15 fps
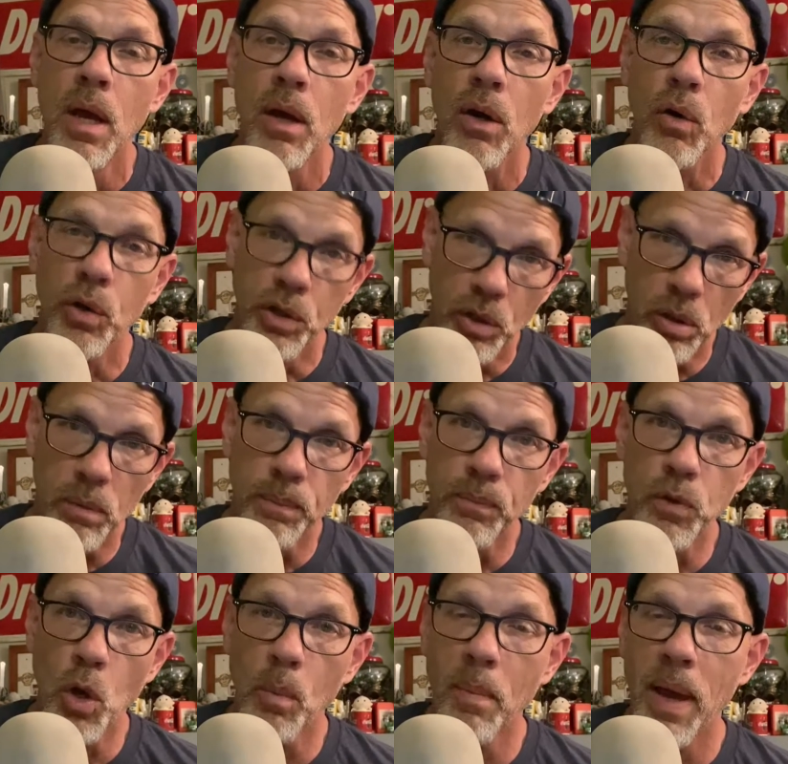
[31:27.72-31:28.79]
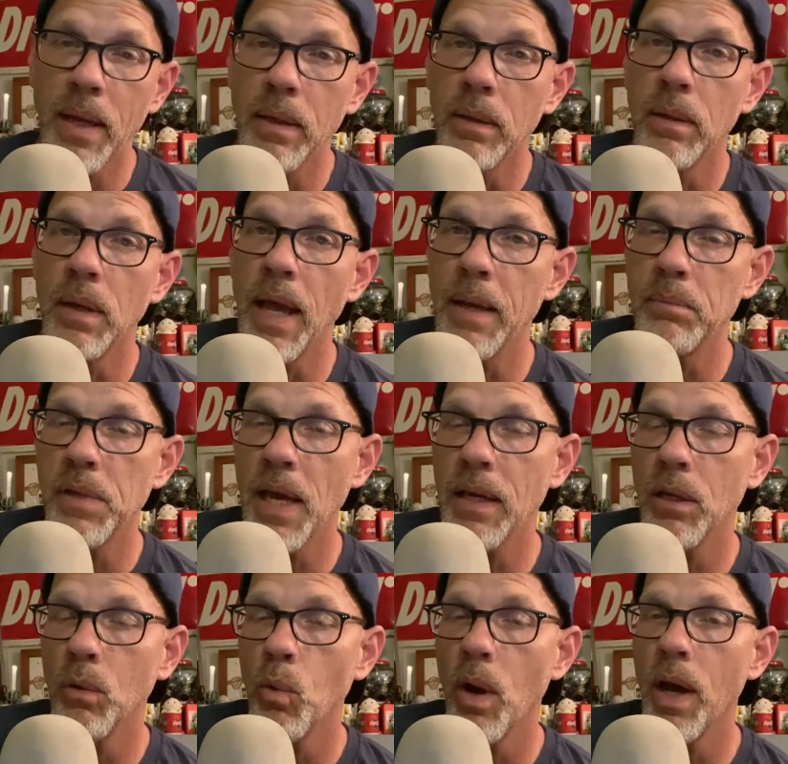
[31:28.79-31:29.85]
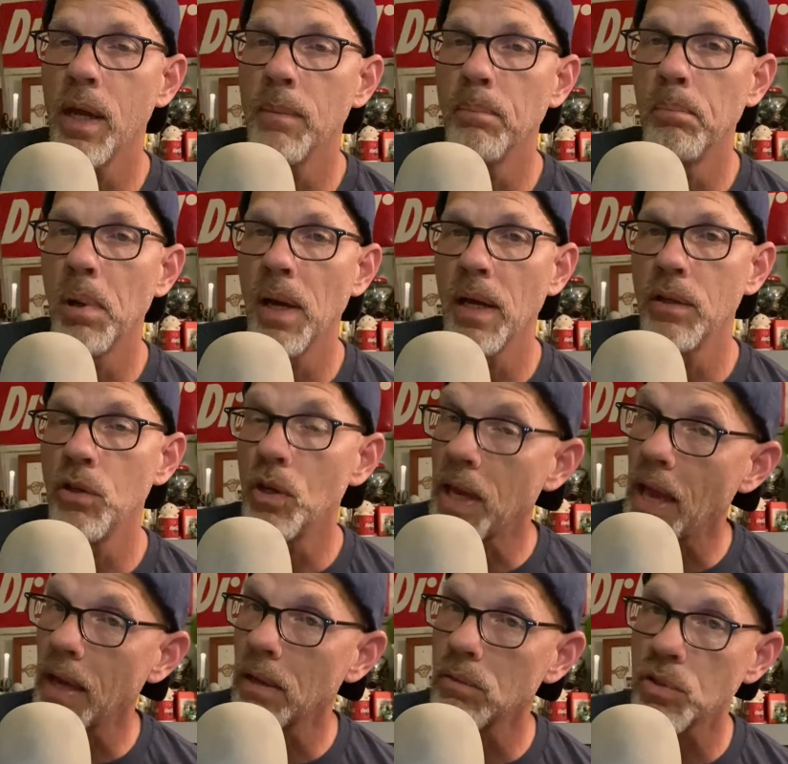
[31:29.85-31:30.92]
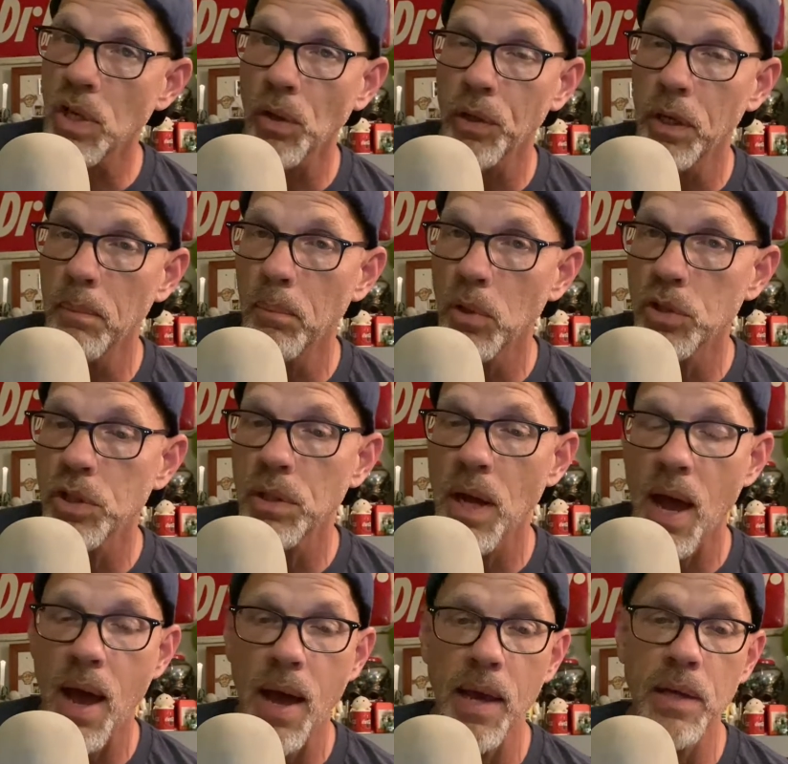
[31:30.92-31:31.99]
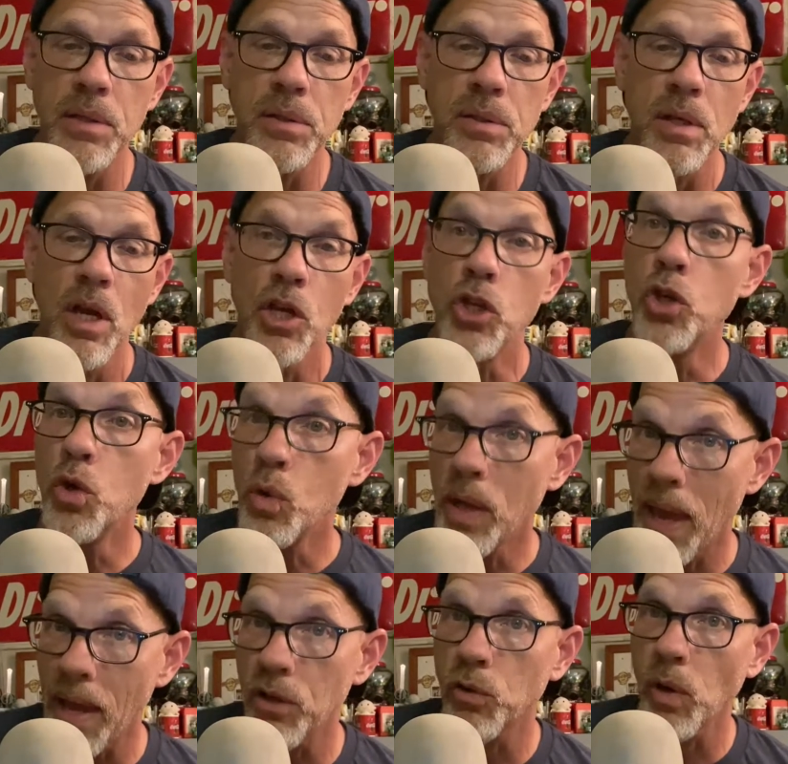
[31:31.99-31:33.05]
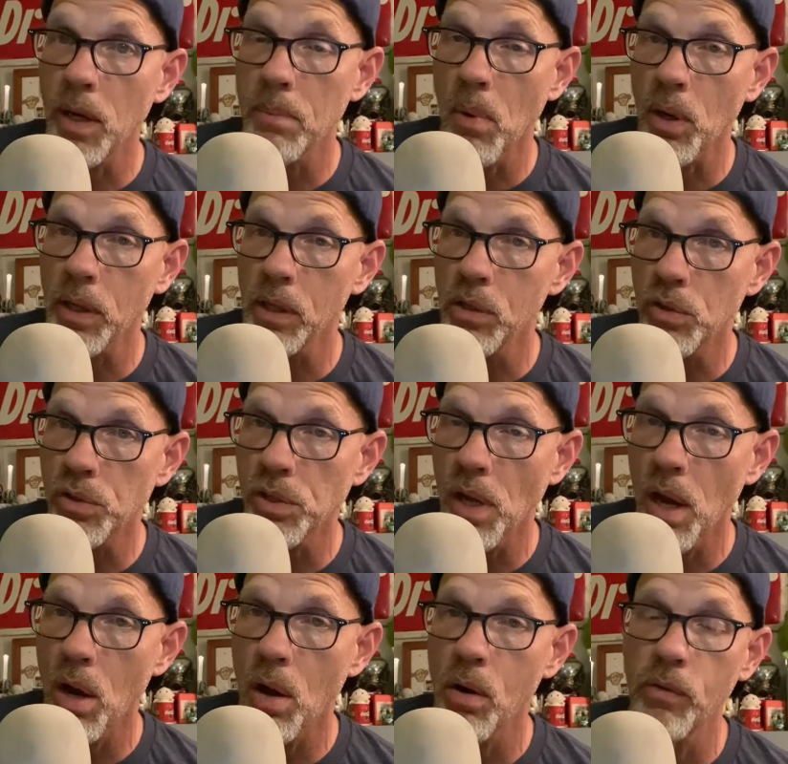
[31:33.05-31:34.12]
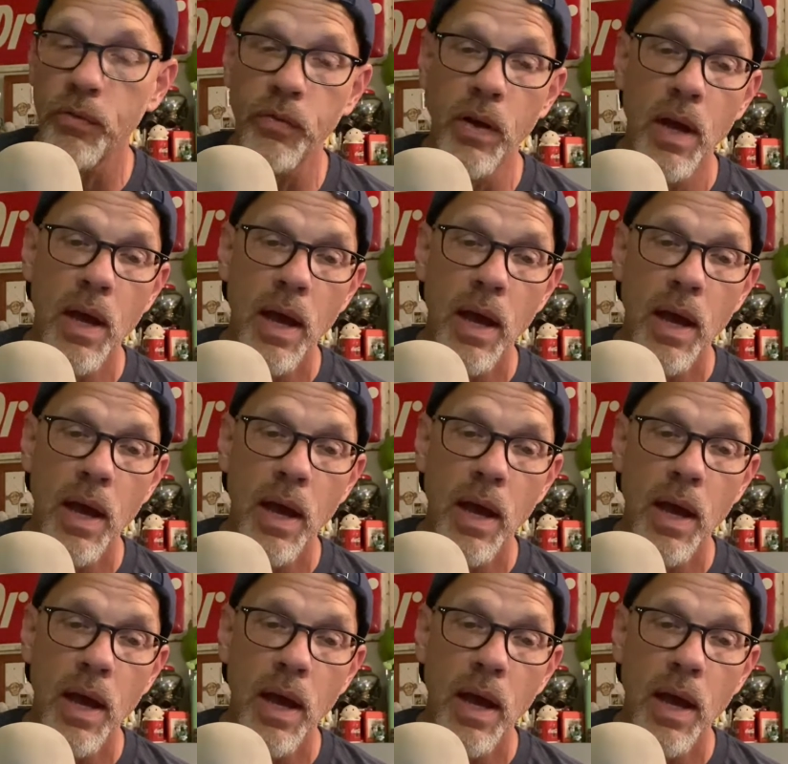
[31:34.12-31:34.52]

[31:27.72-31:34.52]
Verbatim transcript: or your domain name taken away, but you can't sell any merchandise. You can't trademark it yourself.